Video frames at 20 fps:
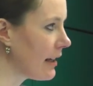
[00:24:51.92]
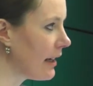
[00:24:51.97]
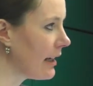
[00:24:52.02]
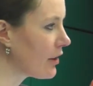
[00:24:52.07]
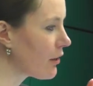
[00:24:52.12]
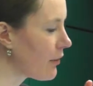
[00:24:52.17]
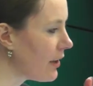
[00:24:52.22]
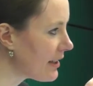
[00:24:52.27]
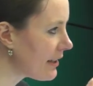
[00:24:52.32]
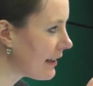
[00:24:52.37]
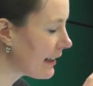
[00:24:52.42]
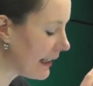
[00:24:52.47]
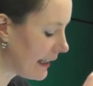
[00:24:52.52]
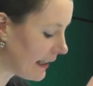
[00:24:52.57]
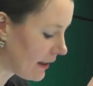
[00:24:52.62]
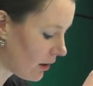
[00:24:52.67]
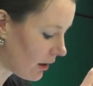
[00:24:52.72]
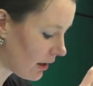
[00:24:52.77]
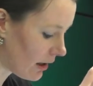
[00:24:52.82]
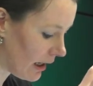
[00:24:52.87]

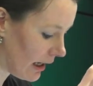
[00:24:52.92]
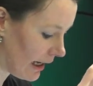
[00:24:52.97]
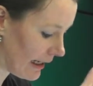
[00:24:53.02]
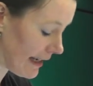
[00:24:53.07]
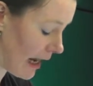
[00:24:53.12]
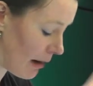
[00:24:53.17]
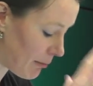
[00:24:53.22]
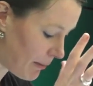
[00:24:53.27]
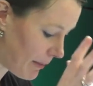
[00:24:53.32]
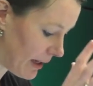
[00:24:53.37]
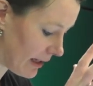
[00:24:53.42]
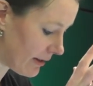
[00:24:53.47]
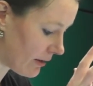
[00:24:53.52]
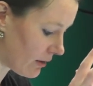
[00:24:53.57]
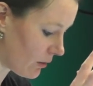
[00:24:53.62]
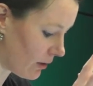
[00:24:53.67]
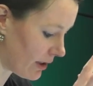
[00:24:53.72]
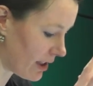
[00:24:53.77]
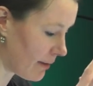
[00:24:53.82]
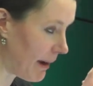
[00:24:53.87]
increasingly, as
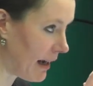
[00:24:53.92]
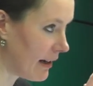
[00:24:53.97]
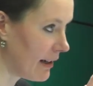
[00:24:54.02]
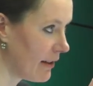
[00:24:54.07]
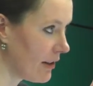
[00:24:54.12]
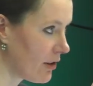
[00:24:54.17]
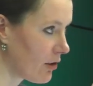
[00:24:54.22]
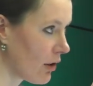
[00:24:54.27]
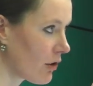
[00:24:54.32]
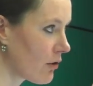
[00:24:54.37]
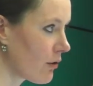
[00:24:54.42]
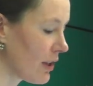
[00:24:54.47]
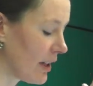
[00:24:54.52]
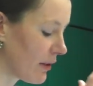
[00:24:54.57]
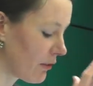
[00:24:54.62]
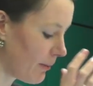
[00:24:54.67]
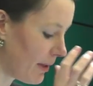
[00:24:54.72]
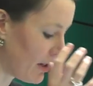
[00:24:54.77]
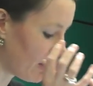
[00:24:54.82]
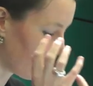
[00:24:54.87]
Habermas talks about in the structural
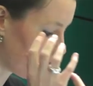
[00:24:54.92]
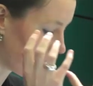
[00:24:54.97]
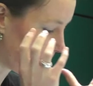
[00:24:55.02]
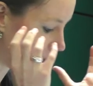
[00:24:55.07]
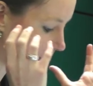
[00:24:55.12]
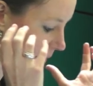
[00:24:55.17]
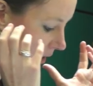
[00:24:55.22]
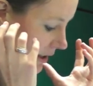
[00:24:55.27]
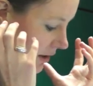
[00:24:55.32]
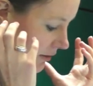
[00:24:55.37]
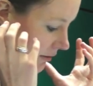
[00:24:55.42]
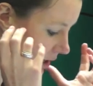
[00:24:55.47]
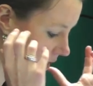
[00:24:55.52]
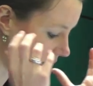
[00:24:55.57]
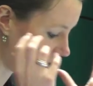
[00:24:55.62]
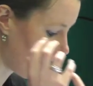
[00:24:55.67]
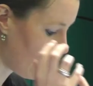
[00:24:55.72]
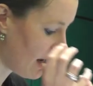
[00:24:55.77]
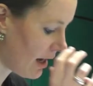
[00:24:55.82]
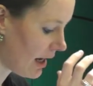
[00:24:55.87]
transformation of the public
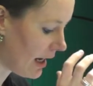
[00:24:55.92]
sphere,